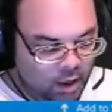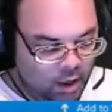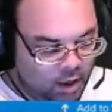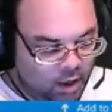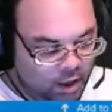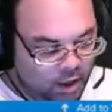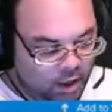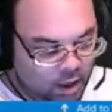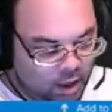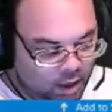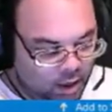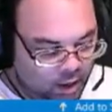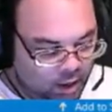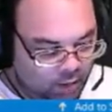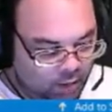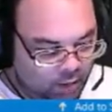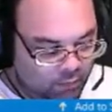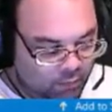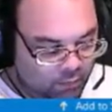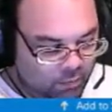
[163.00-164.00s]

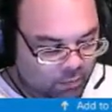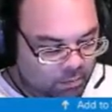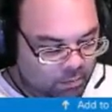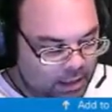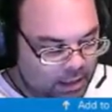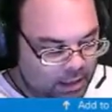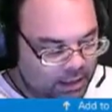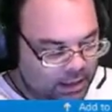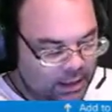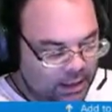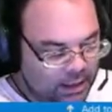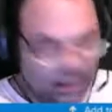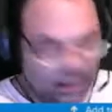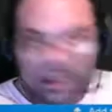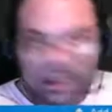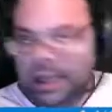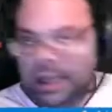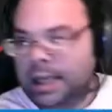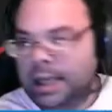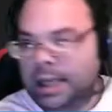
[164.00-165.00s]
of
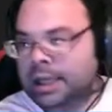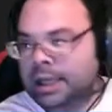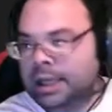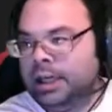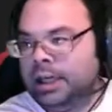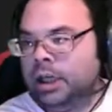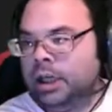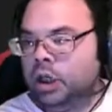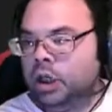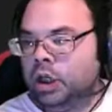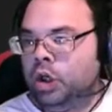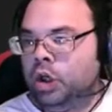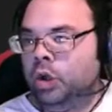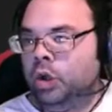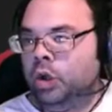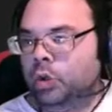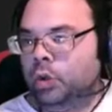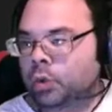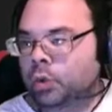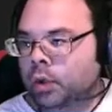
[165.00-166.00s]
BTN
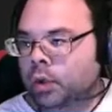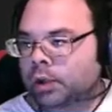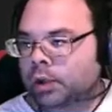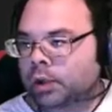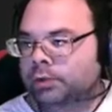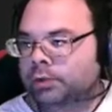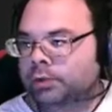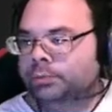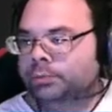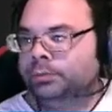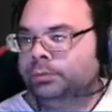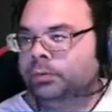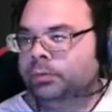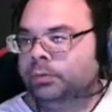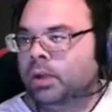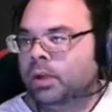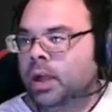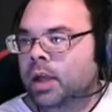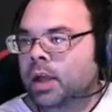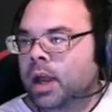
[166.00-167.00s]
new.
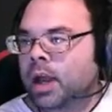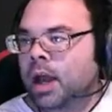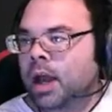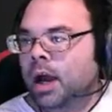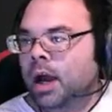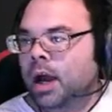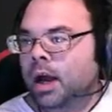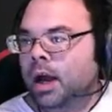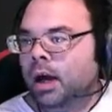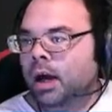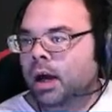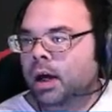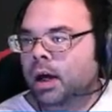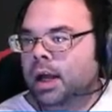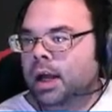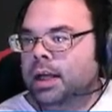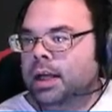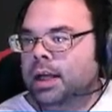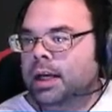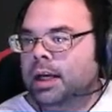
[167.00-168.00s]
All
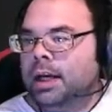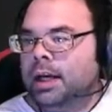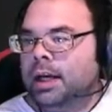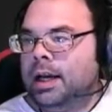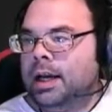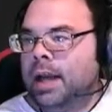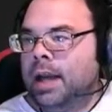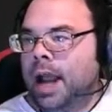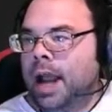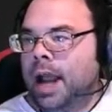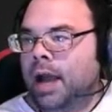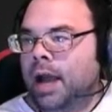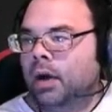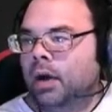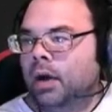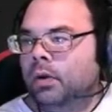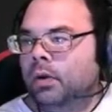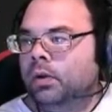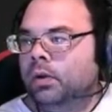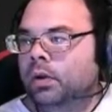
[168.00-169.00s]
right,
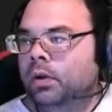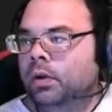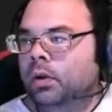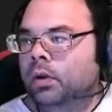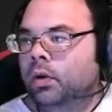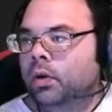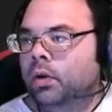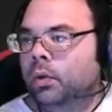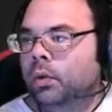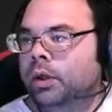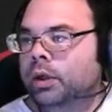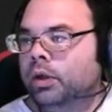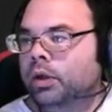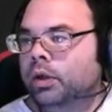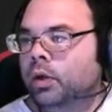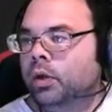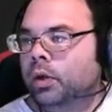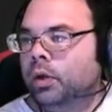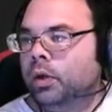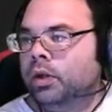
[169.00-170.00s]
now we're
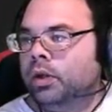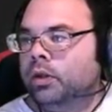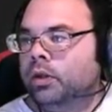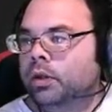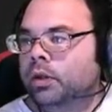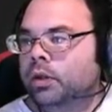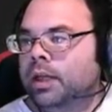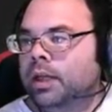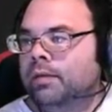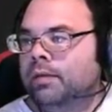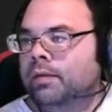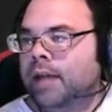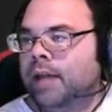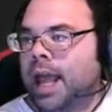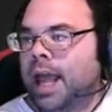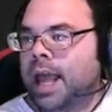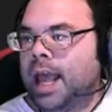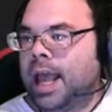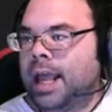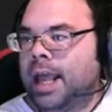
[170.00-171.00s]
going to give it
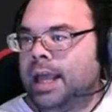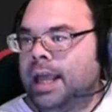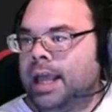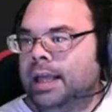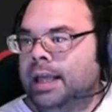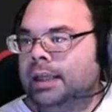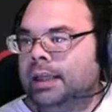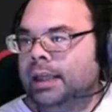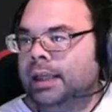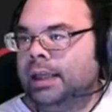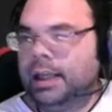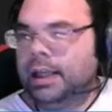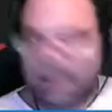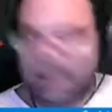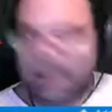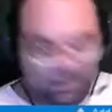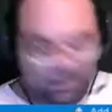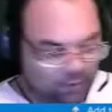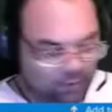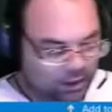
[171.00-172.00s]
a click
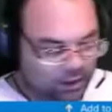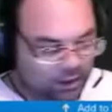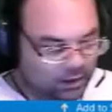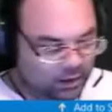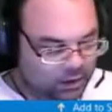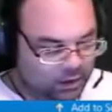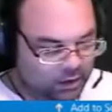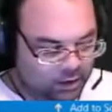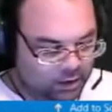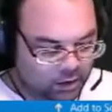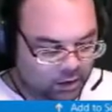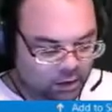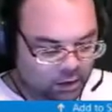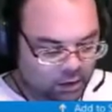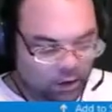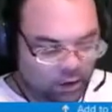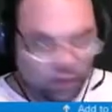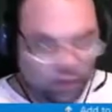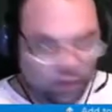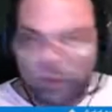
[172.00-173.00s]
event.
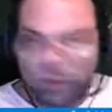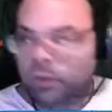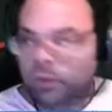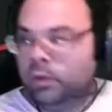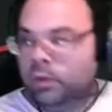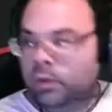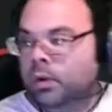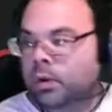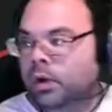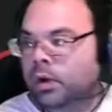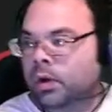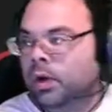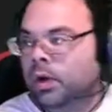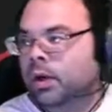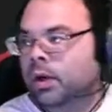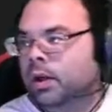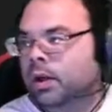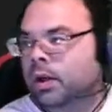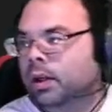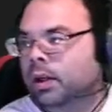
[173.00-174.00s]
So
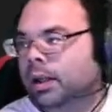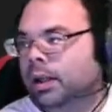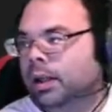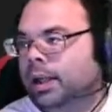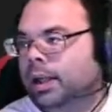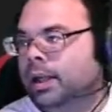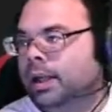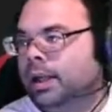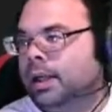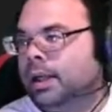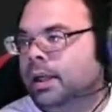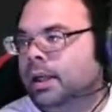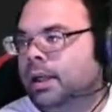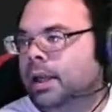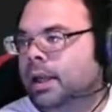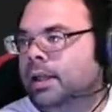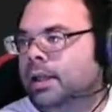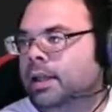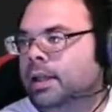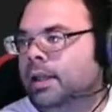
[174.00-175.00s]
click,
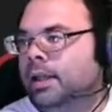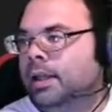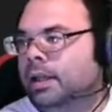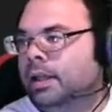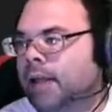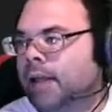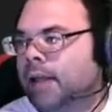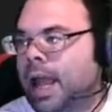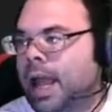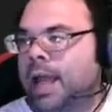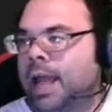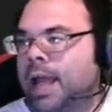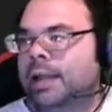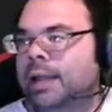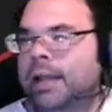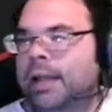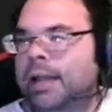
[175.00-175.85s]
and then add that